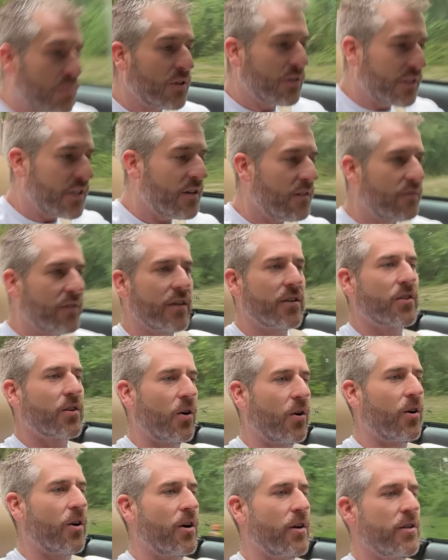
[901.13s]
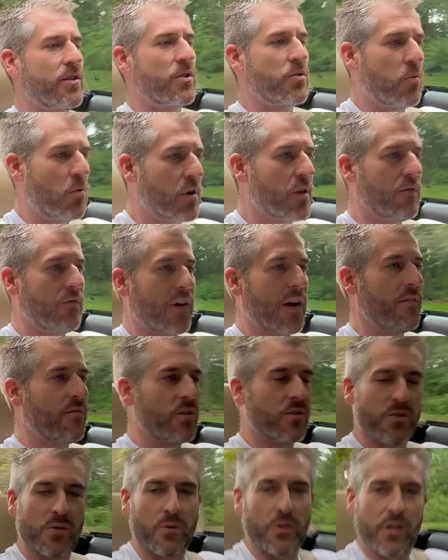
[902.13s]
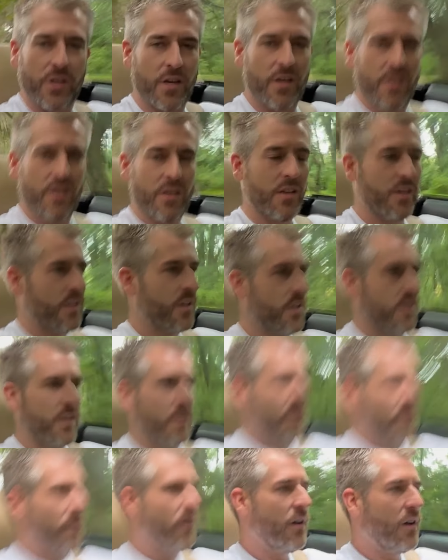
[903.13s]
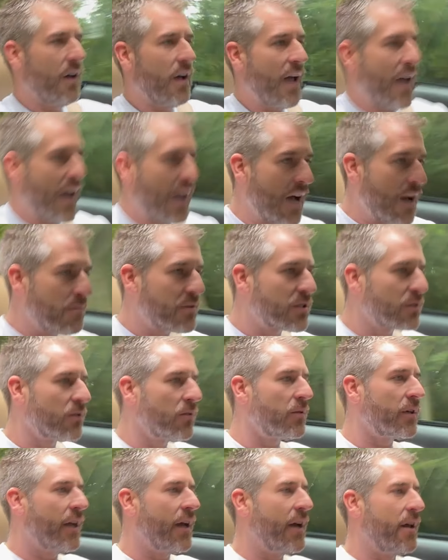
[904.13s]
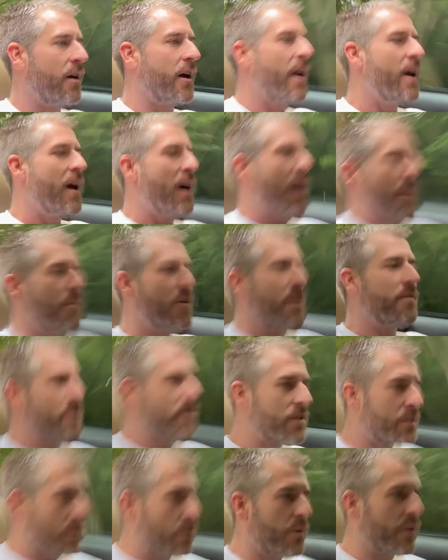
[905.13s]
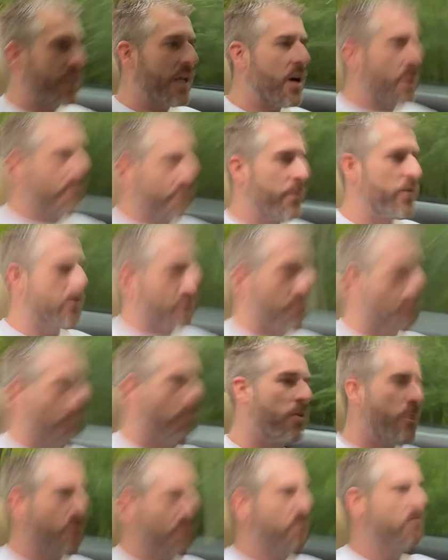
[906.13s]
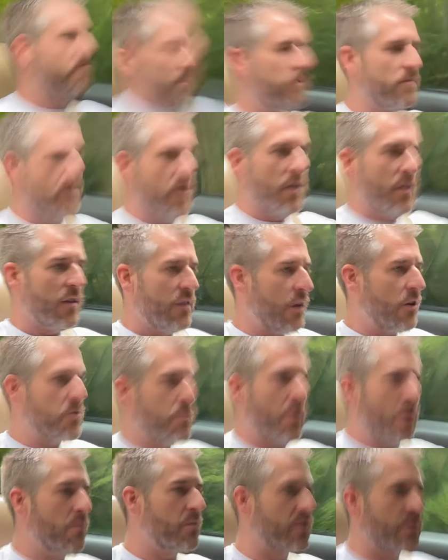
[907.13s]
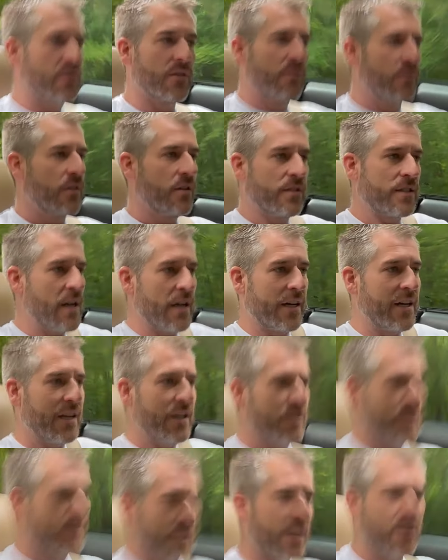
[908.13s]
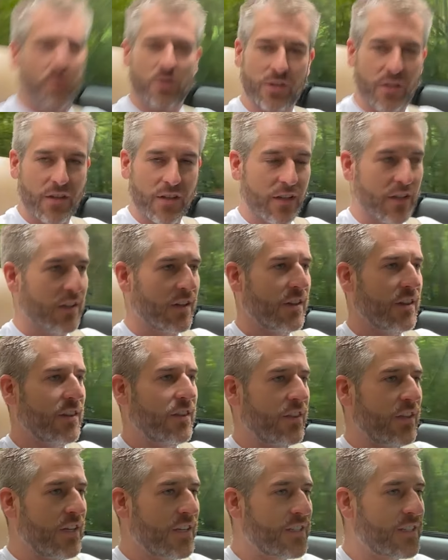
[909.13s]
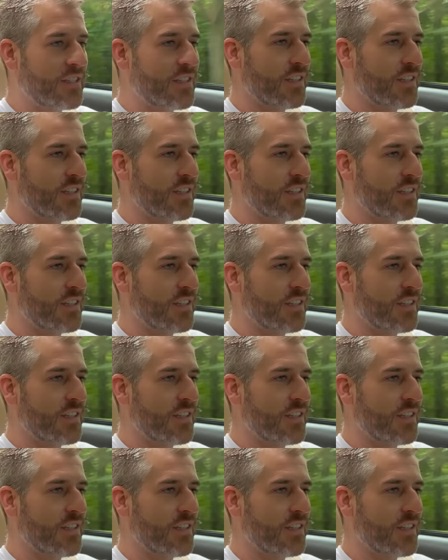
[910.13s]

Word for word: believe this car is 25 years old. Absolutely cannot. I'm not even slowing down for this corner there's bumps. It's not getting unsettled. This,